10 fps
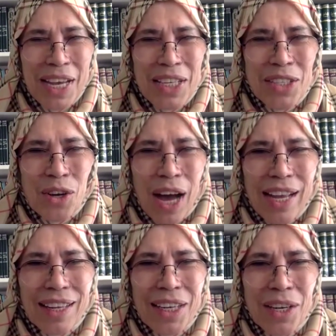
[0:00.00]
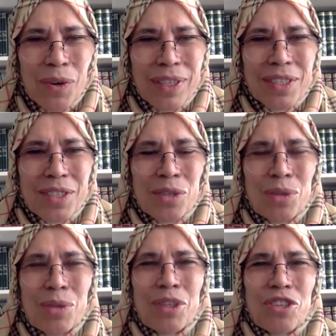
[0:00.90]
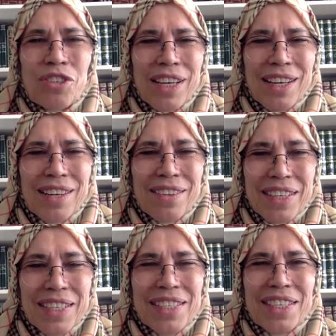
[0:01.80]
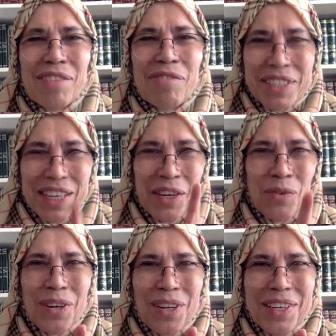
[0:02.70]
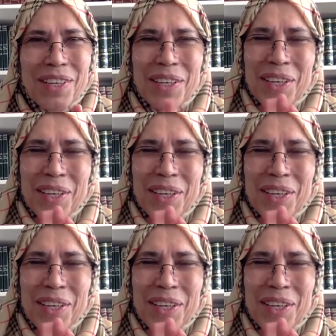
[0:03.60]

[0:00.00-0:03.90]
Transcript: So I really want to share this if it's gonna work.